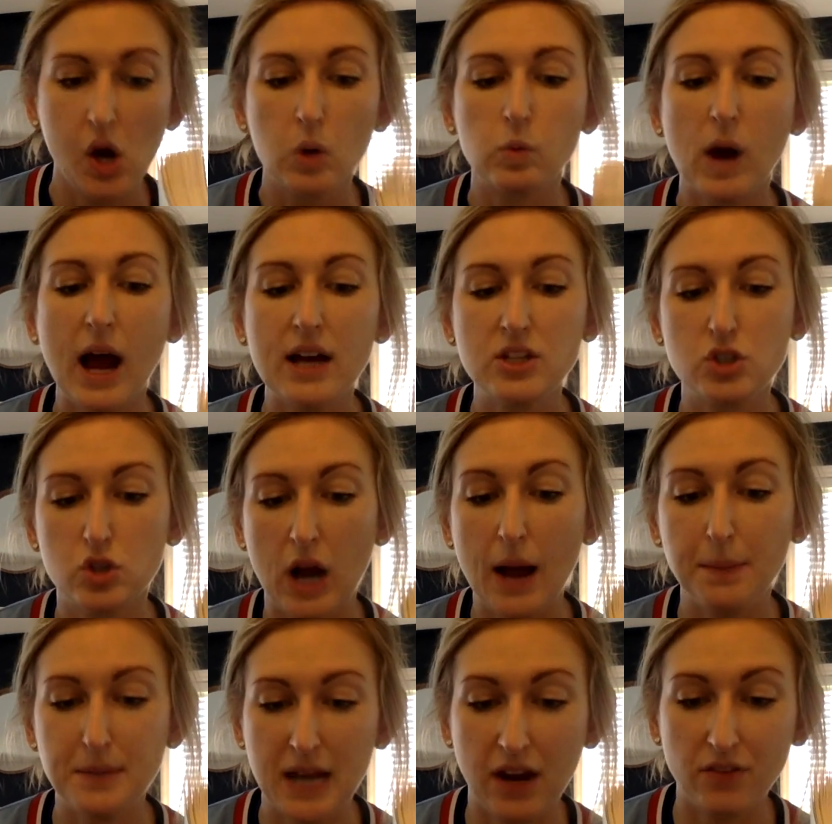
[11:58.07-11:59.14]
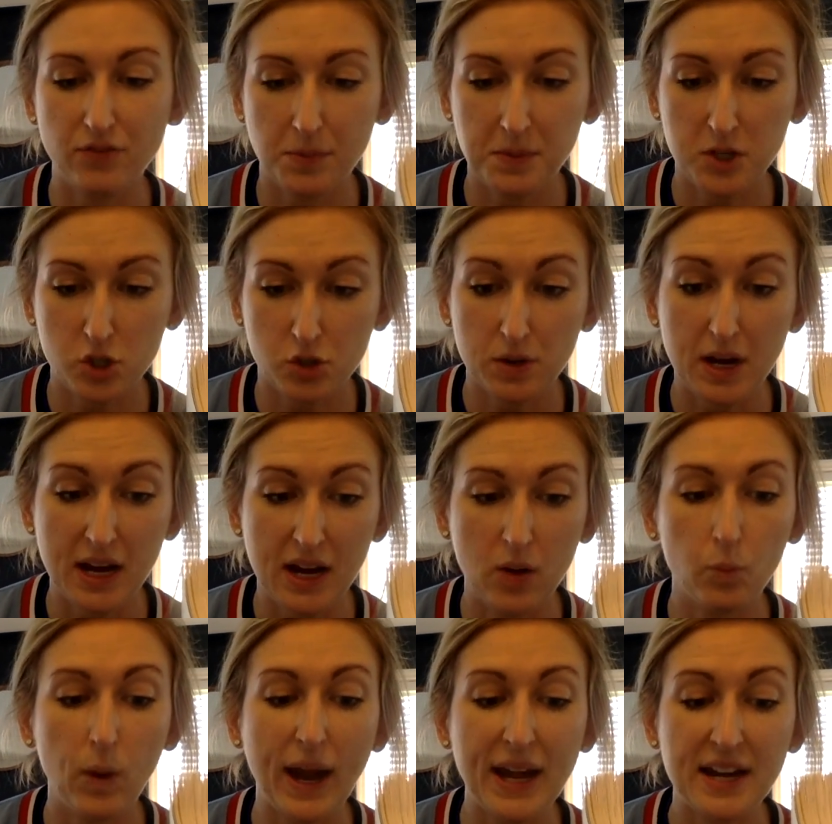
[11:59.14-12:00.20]
Roz dropped down from the tree and
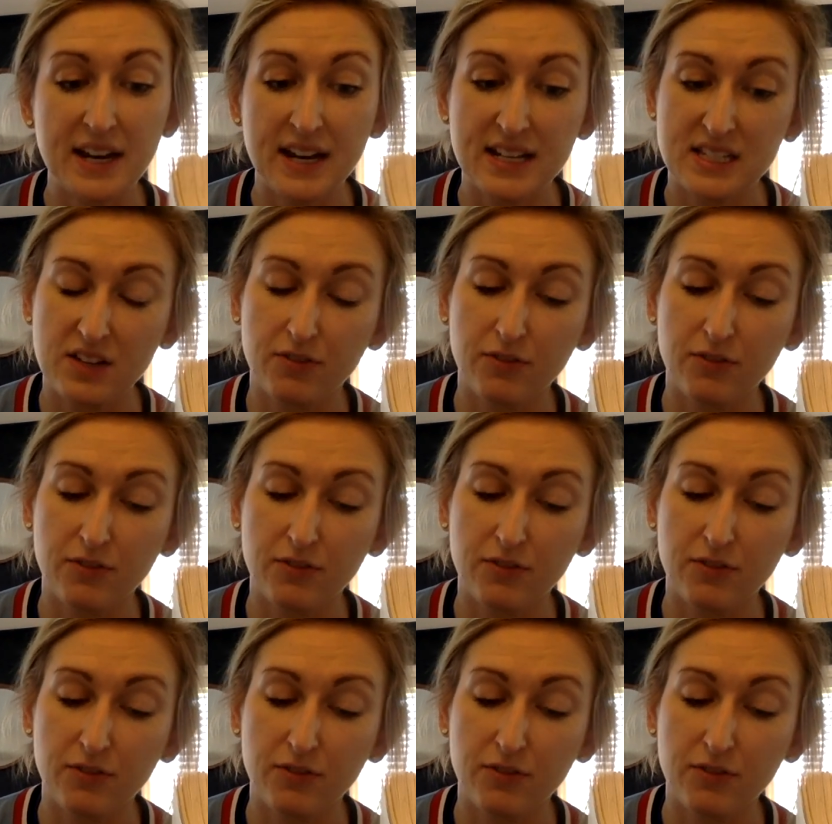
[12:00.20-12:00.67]
waited as the